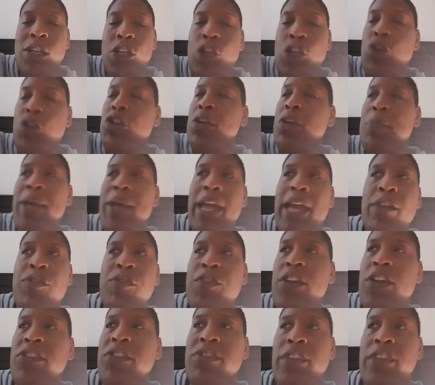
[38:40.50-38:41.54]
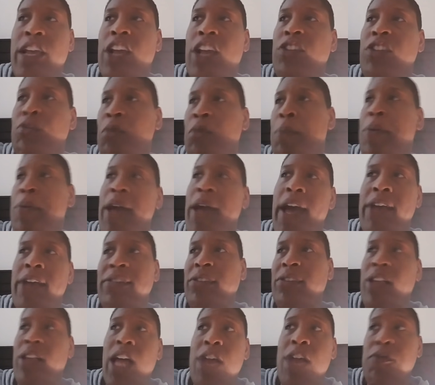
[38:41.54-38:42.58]
You can manifest things from a
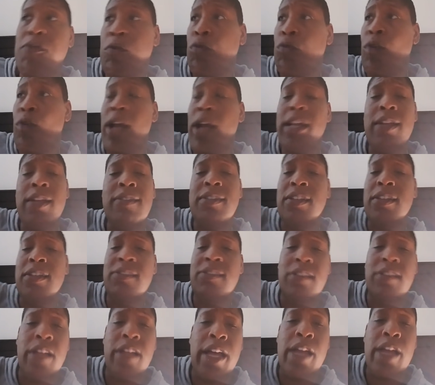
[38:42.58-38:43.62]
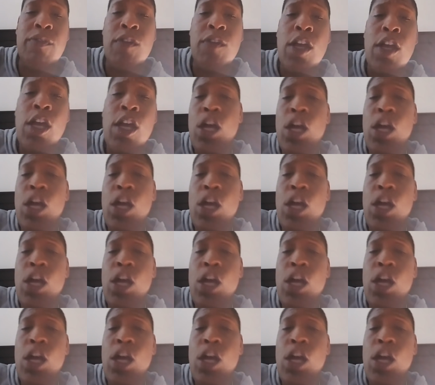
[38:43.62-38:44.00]
past life right into this life.